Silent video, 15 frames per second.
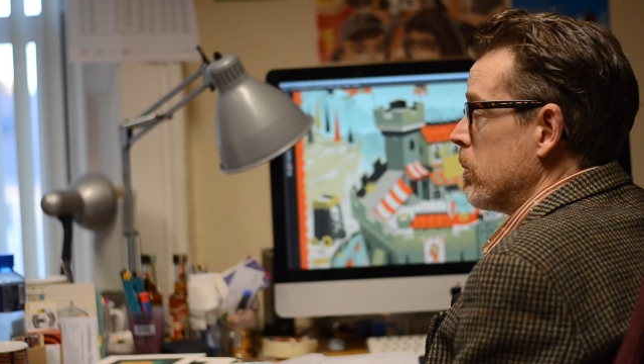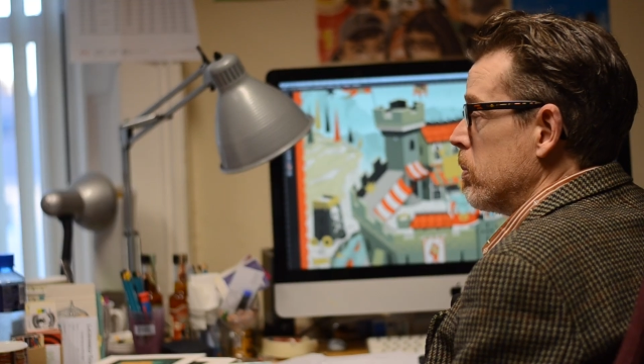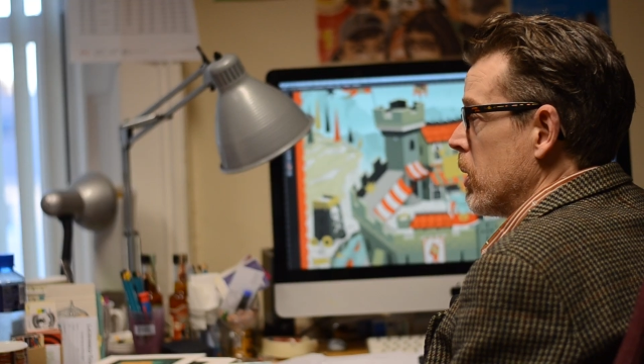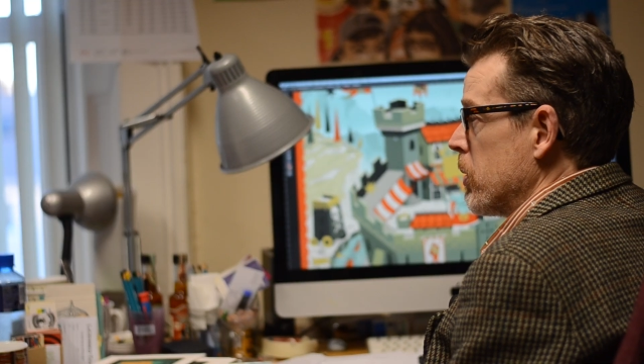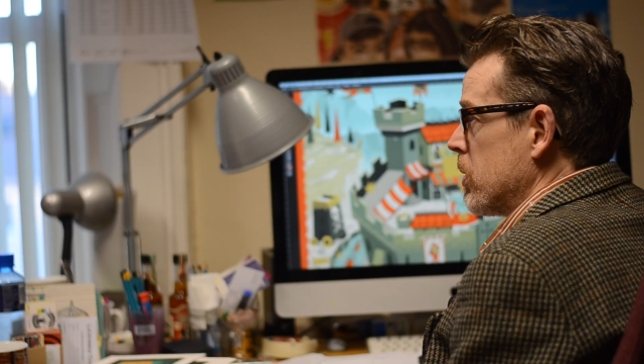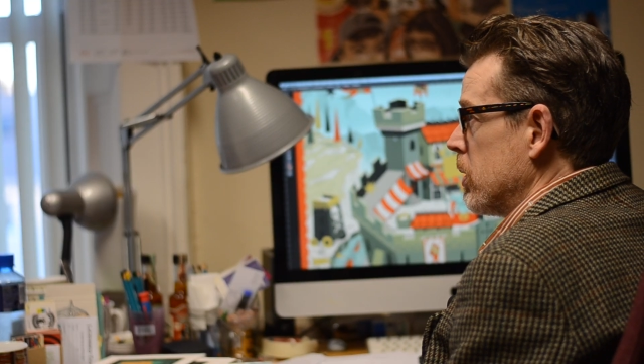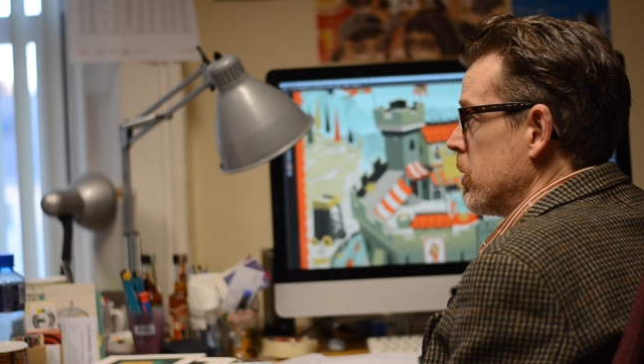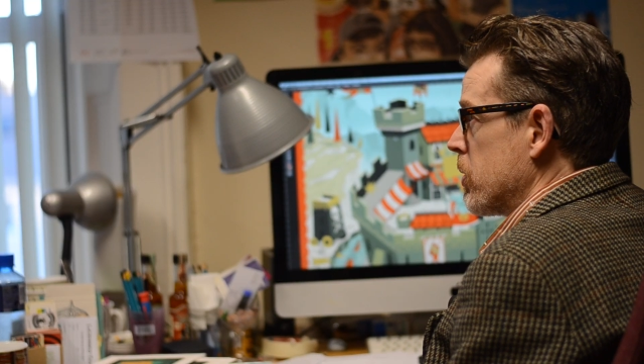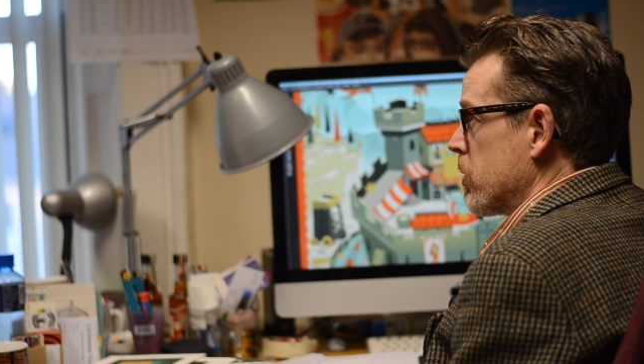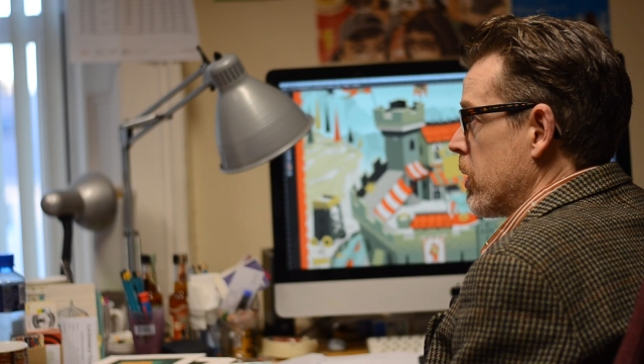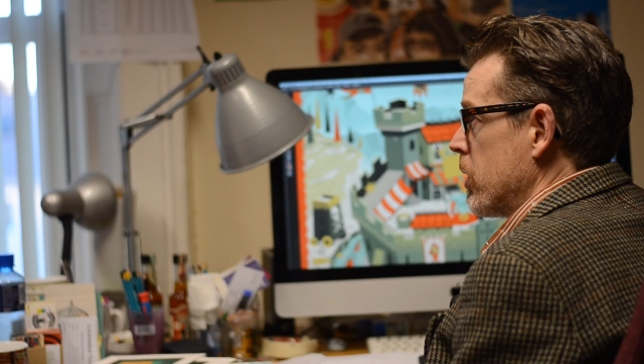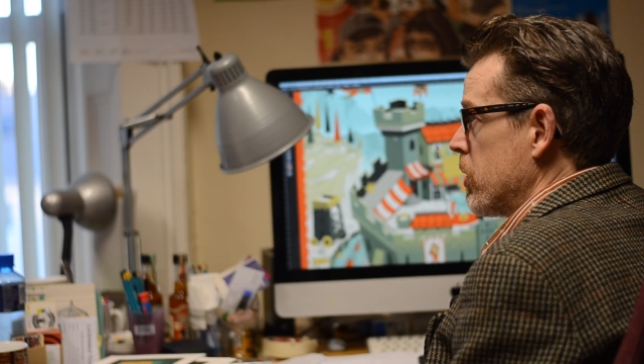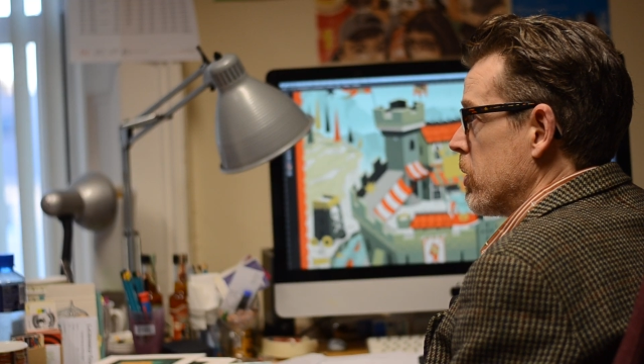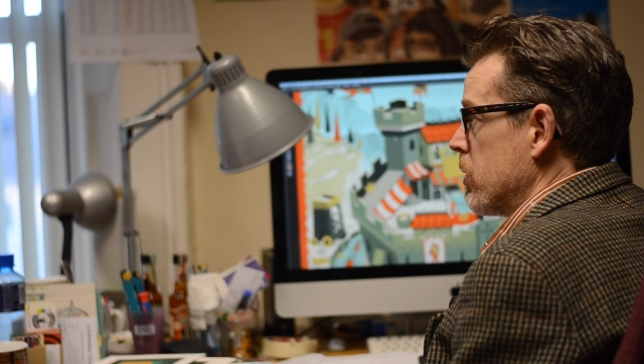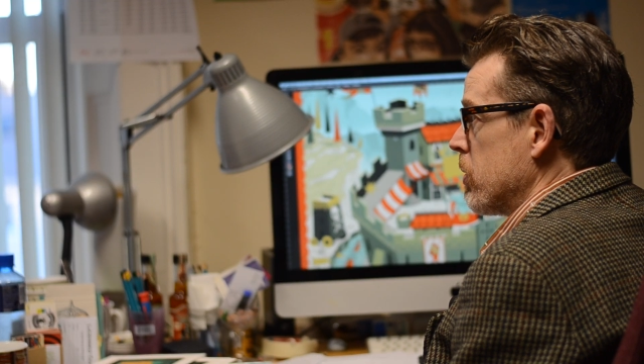Most
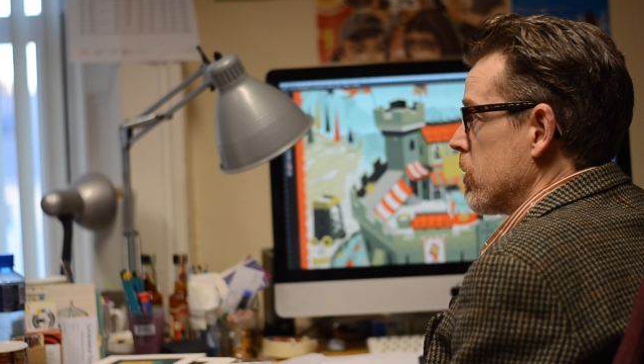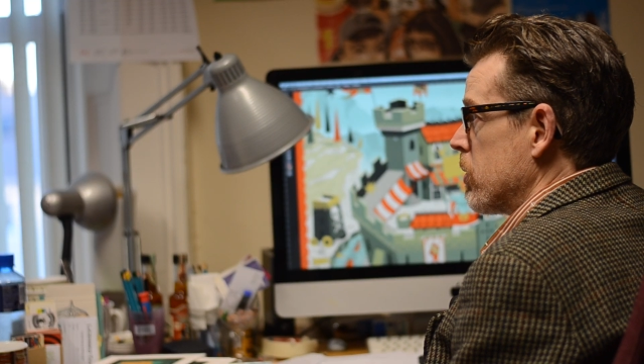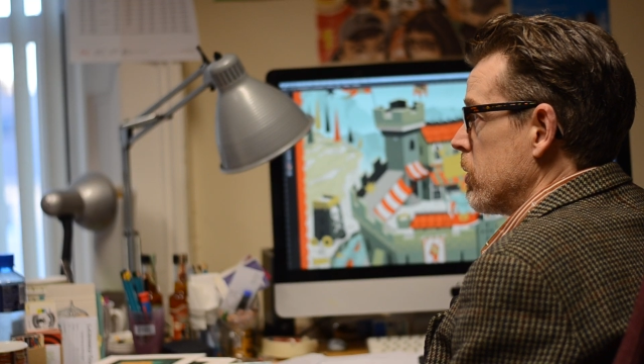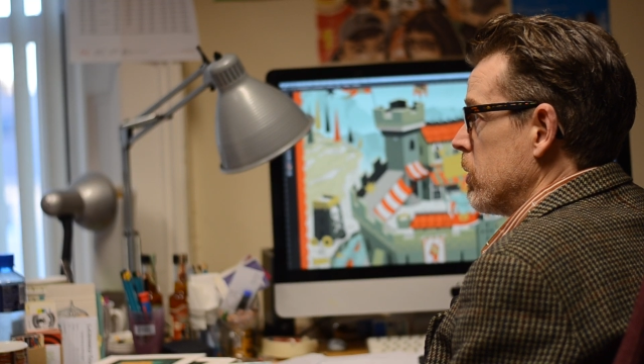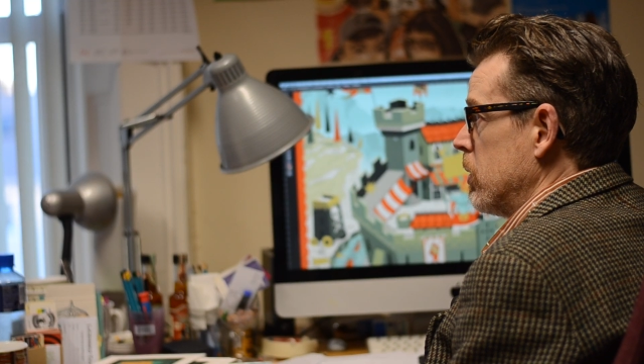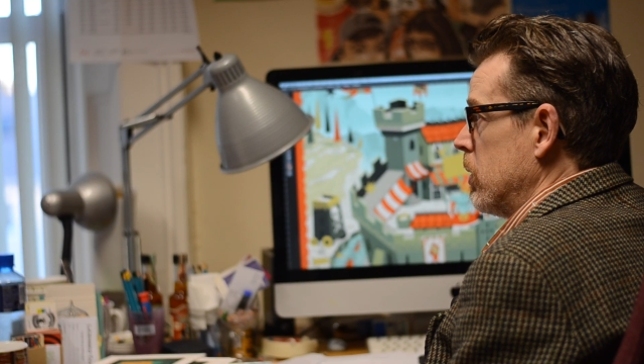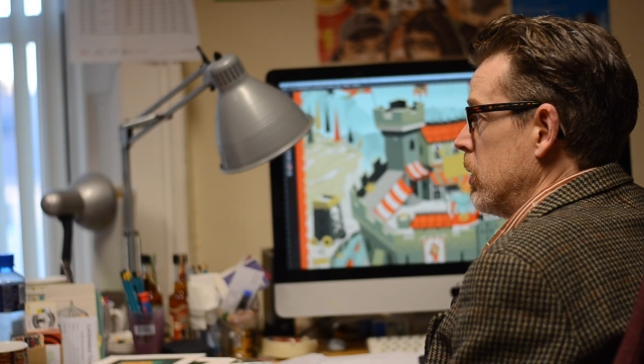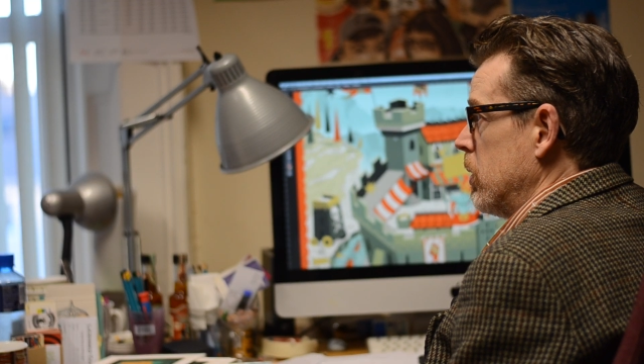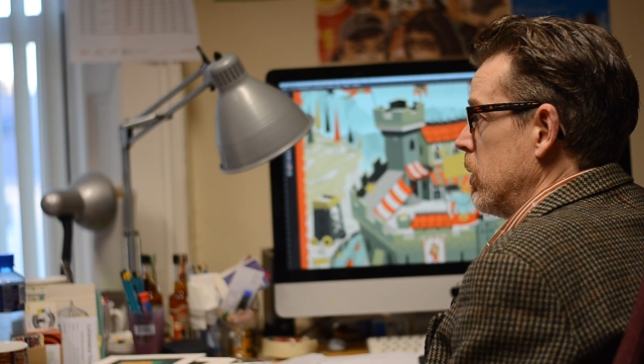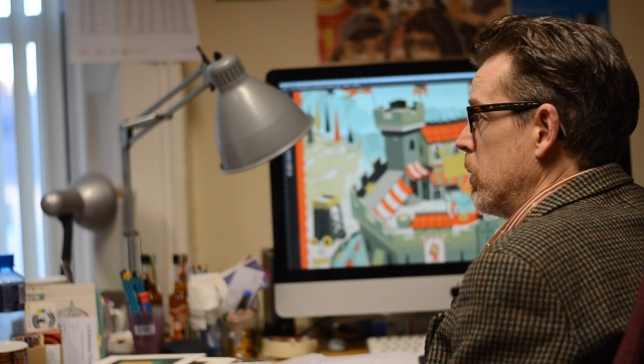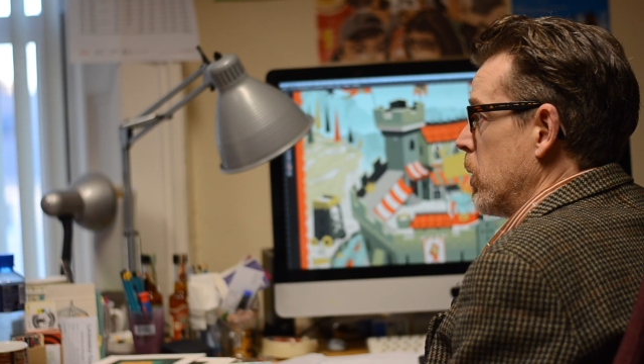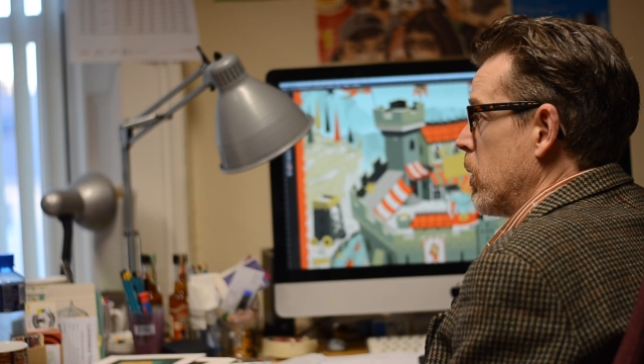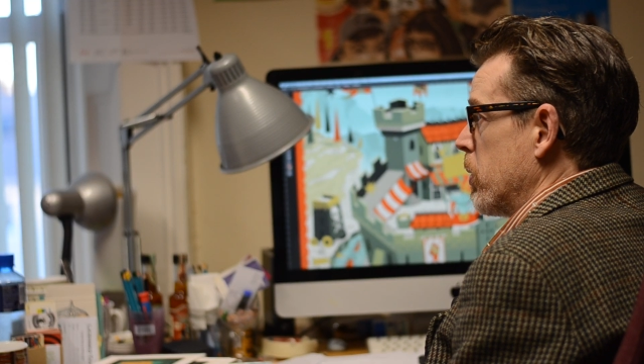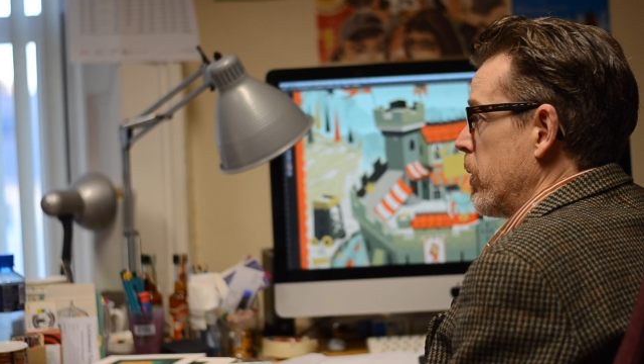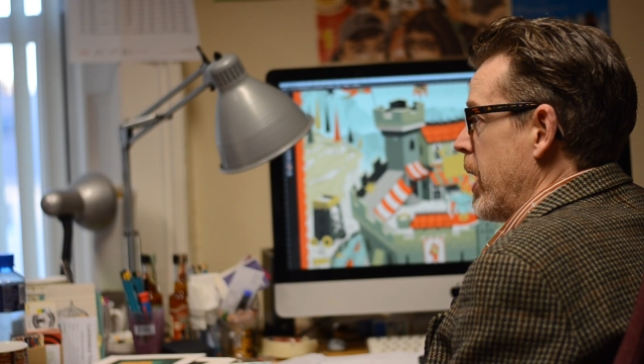illustrations you
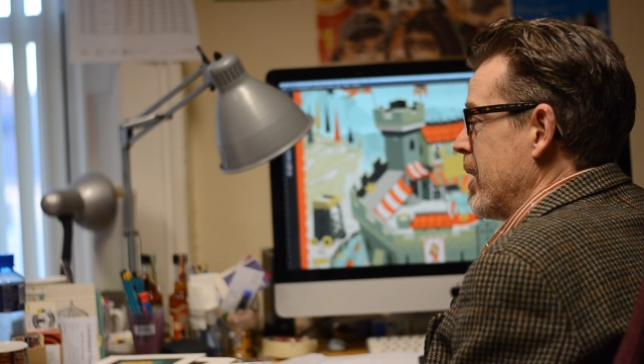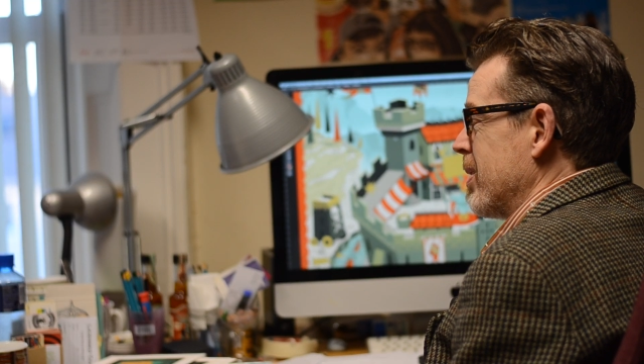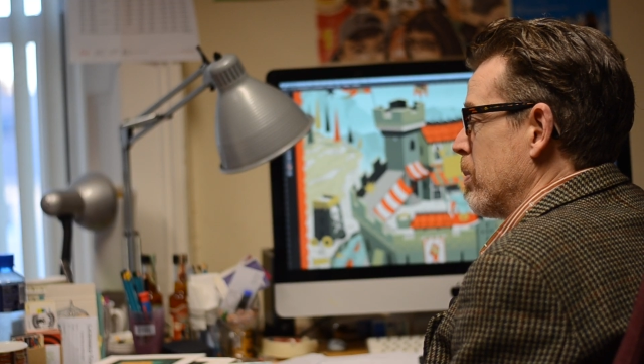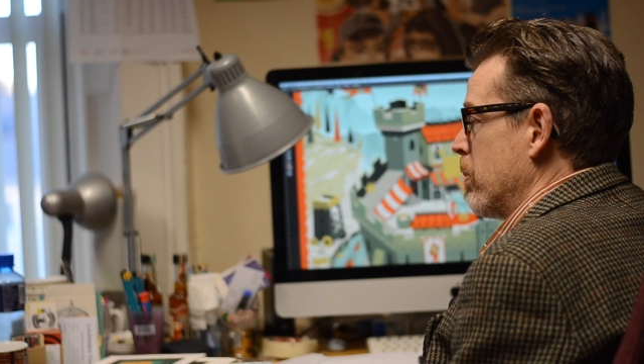create are